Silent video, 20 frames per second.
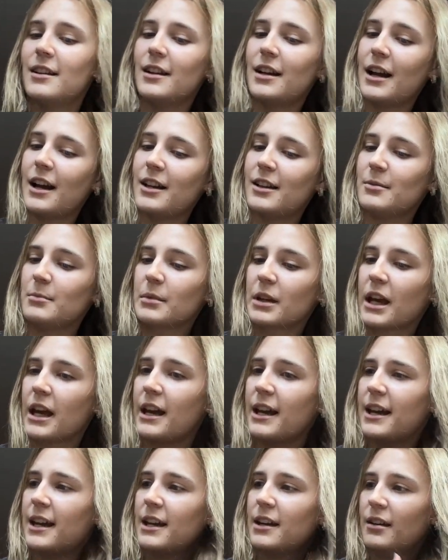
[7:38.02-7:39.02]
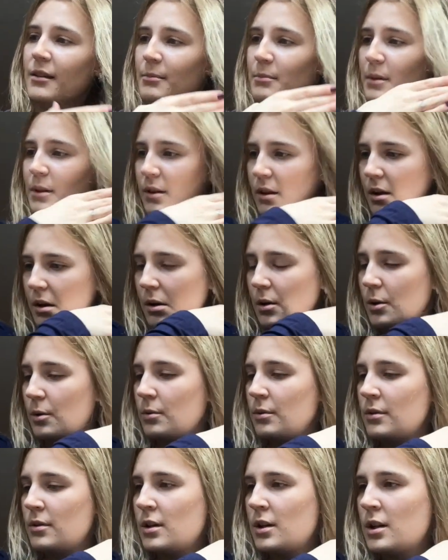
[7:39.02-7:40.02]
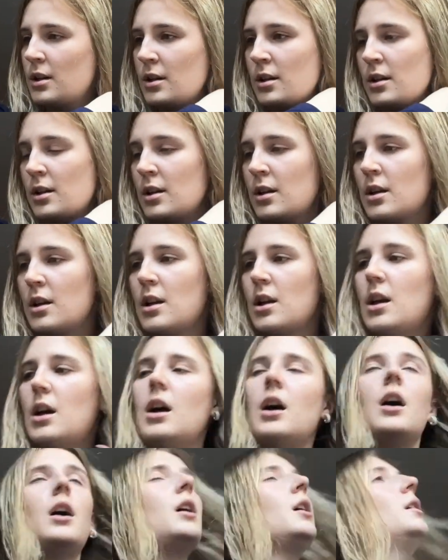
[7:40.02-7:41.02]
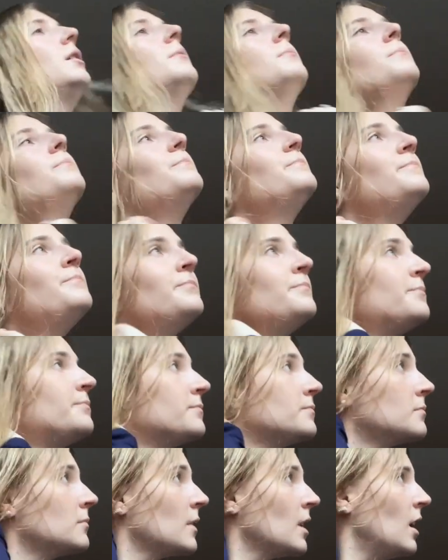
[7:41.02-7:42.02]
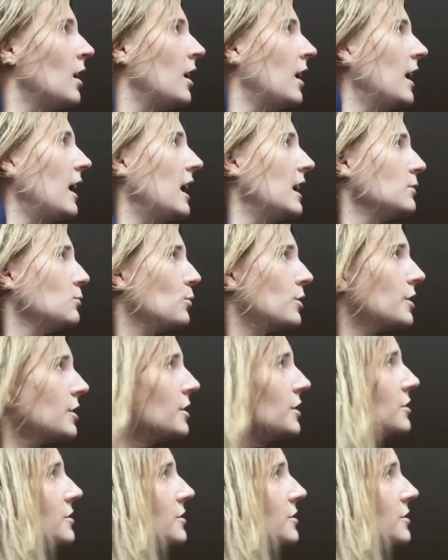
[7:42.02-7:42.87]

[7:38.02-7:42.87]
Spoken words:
LMK below. And what are your